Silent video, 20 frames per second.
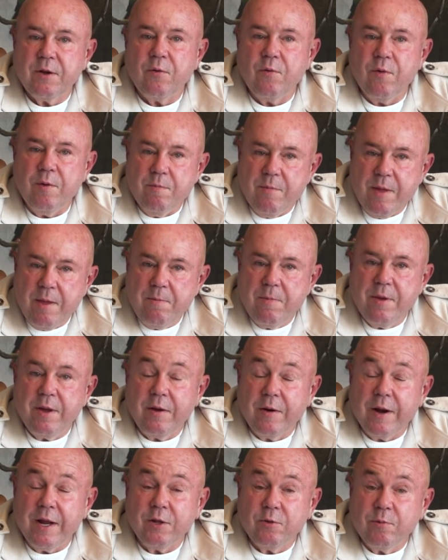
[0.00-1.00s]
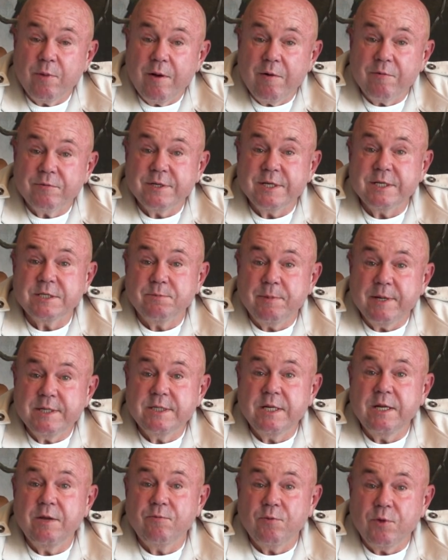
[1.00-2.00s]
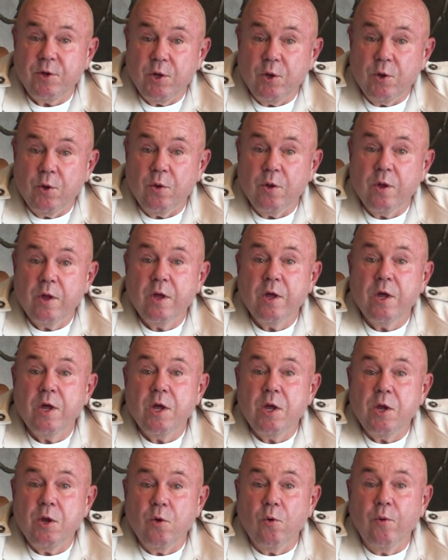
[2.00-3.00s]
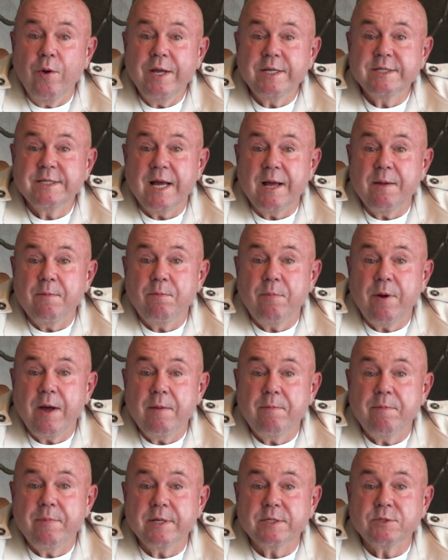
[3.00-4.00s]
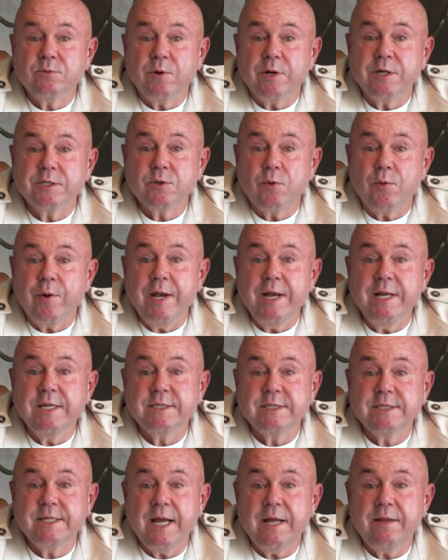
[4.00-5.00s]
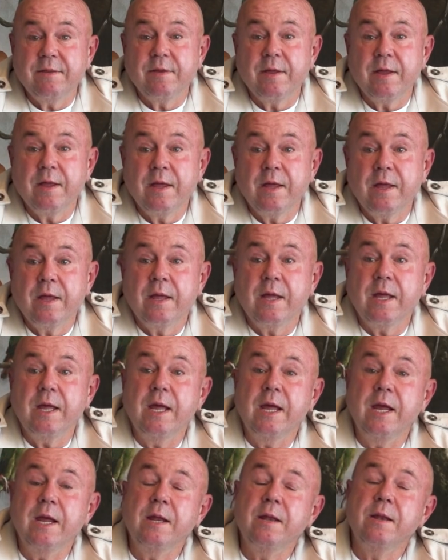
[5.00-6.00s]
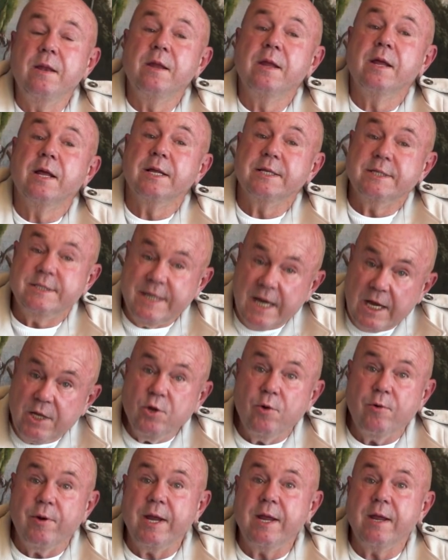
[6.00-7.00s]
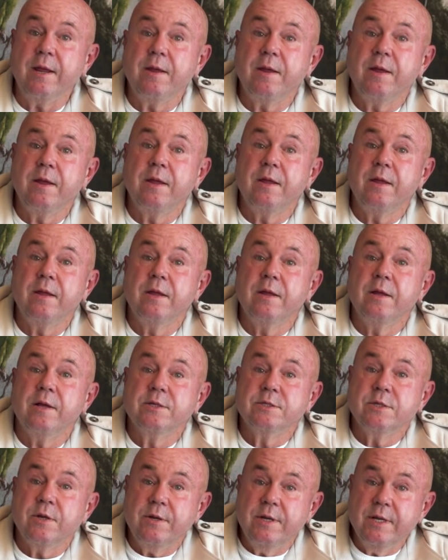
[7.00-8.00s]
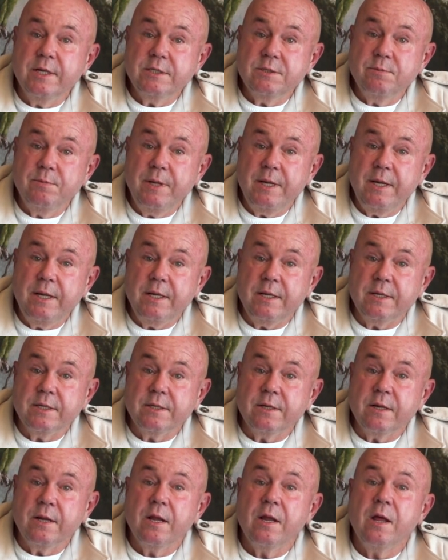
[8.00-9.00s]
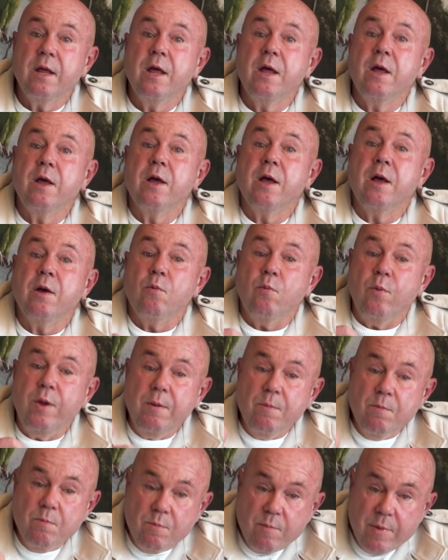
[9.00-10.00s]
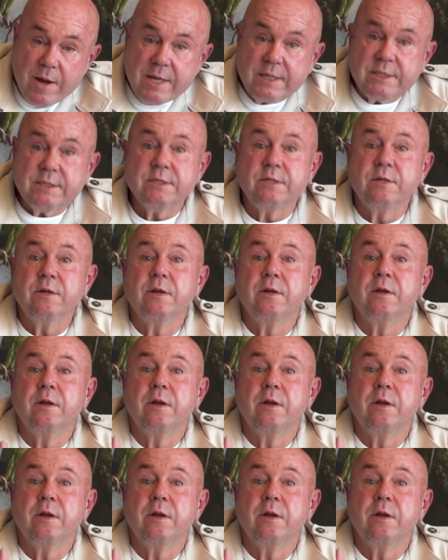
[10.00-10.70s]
Remember, grade 12s, especially for you, your exam papers was already set in January. So this means we must